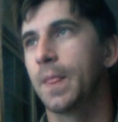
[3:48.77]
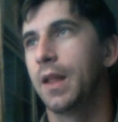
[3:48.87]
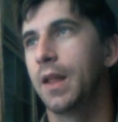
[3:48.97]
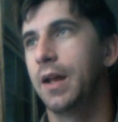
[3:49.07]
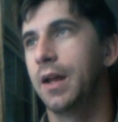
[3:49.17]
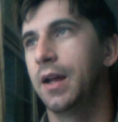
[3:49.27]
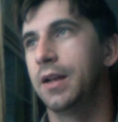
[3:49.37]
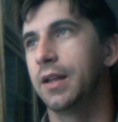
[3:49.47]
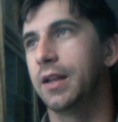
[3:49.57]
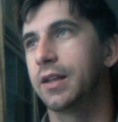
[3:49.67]
and I
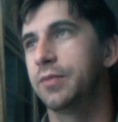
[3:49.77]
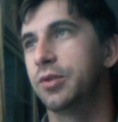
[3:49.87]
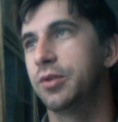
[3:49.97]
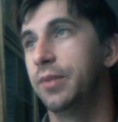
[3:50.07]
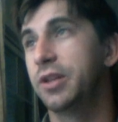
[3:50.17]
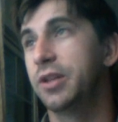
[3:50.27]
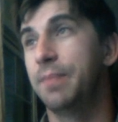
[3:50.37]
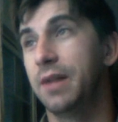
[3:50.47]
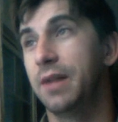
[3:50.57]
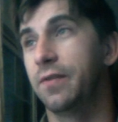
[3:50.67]
liked them so much I
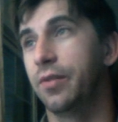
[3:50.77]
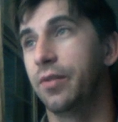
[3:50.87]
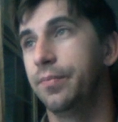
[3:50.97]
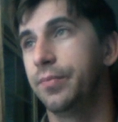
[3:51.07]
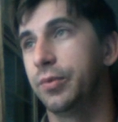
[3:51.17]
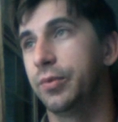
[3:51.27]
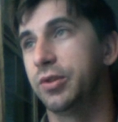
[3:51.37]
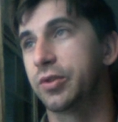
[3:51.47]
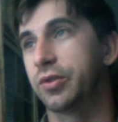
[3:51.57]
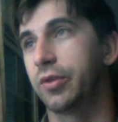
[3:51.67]
paid for them, which is
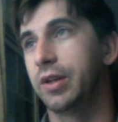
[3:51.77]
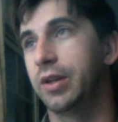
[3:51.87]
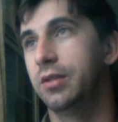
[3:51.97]
great.